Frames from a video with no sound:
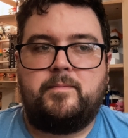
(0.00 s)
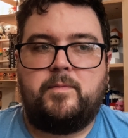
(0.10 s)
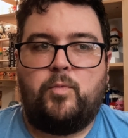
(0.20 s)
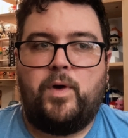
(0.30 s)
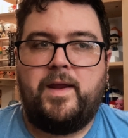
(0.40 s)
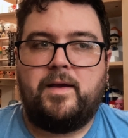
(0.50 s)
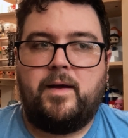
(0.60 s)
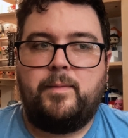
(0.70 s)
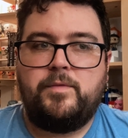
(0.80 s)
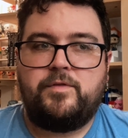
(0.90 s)
When it
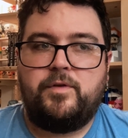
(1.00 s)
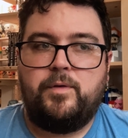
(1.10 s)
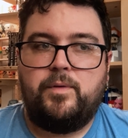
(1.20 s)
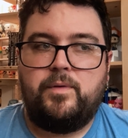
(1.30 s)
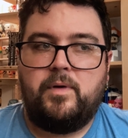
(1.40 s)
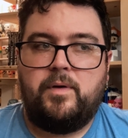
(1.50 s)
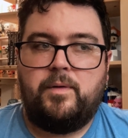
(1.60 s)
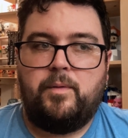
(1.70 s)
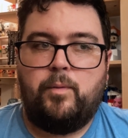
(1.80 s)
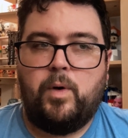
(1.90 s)
comes to
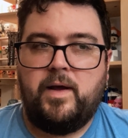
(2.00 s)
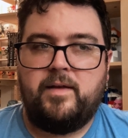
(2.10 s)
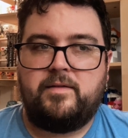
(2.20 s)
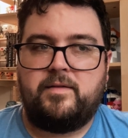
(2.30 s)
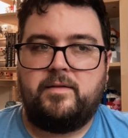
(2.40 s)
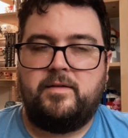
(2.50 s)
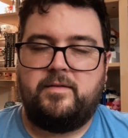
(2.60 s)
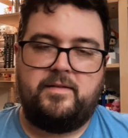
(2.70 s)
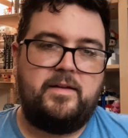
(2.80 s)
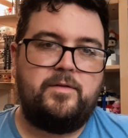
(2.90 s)
what
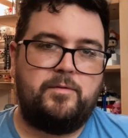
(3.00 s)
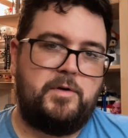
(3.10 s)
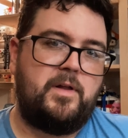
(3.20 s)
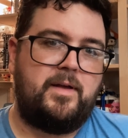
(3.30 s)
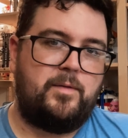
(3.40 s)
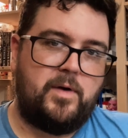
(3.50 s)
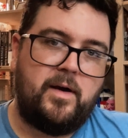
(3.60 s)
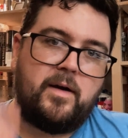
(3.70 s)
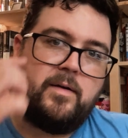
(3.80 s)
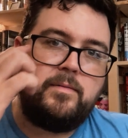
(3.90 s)
didn't really
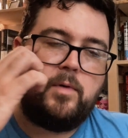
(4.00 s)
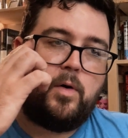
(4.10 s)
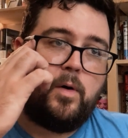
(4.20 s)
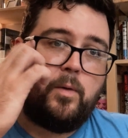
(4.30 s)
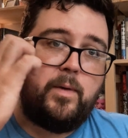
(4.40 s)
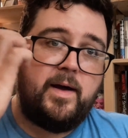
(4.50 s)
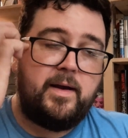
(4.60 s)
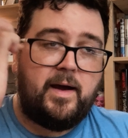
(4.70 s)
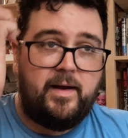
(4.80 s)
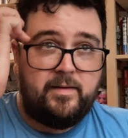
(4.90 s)
work, or what
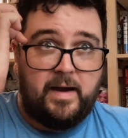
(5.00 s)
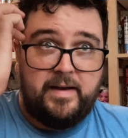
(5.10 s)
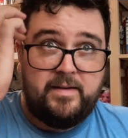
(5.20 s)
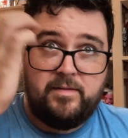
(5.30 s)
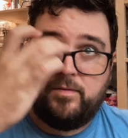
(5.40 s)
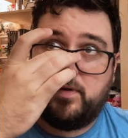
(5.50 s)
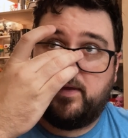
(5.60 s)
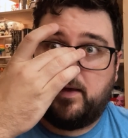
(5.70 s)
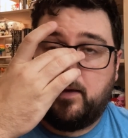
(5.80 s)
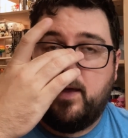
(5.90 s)
I didn't
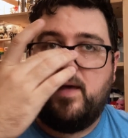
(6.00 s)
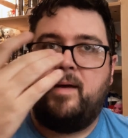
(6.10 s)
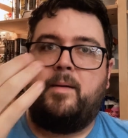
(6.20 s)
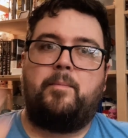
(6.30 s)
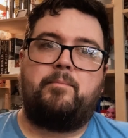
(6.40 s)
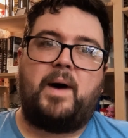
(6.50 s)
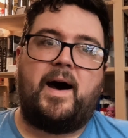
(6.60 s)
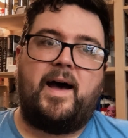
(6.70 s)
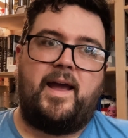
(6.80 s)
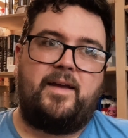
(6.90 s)
really
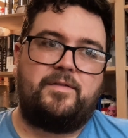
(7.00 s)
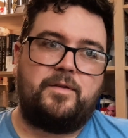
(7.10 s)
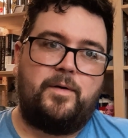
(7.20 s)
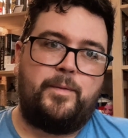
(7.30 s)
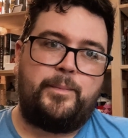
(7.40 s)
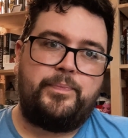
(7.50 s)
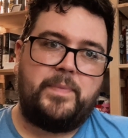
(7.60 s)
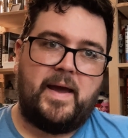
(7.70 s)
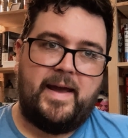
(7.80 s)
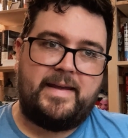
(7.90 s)
buy, so
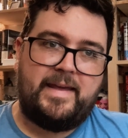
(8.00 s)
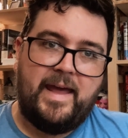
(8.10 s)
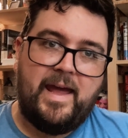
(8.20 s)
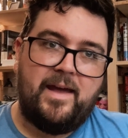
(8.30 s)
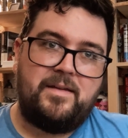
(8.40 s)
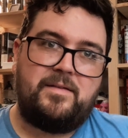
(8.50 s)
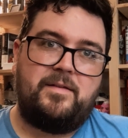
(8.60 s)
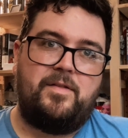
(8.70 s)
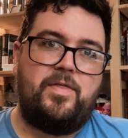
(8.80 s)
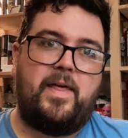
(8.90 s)
I get
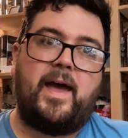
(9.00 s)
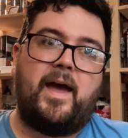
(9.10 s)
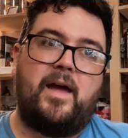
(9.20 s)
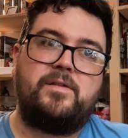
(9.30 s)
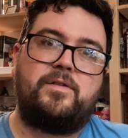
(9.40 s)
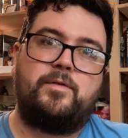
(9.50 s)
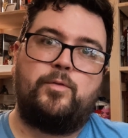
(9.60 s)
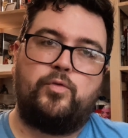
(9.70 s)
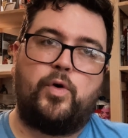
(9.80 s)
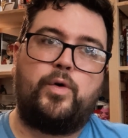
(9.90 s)
that
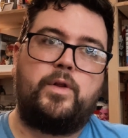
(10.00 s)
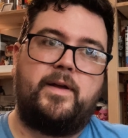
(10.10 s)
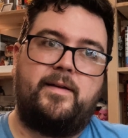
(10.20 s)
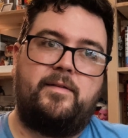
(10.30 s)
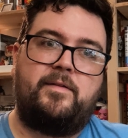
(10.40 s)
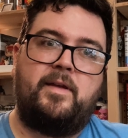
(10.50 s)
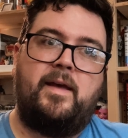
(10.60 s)
Roland,